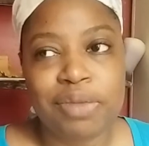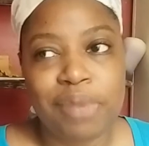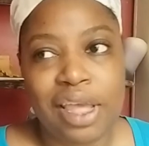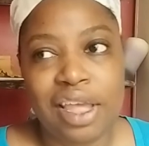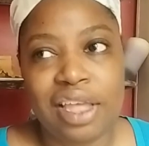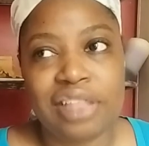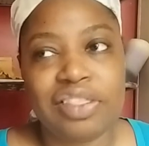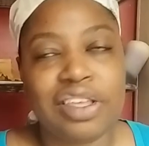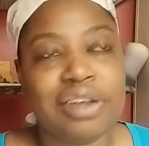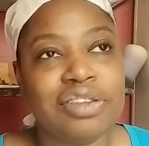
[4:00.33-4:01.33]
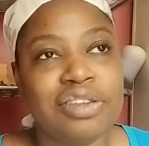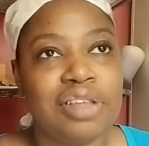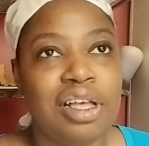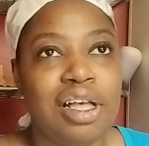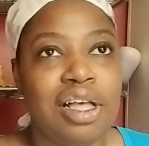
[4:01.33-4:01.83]
Big Bang.
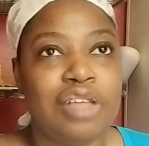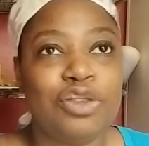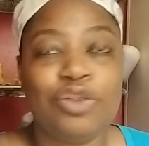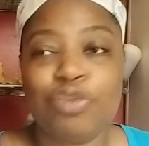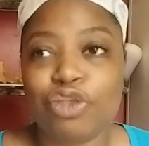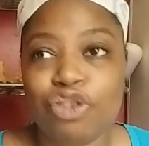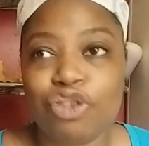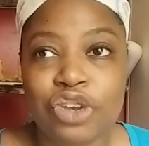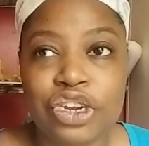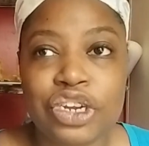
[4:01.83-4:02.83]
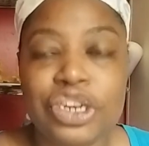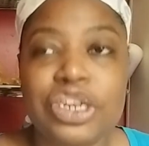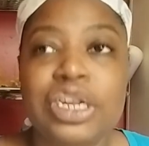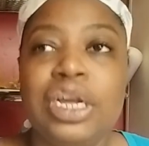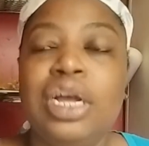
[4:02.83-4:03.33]
There's Super Junior,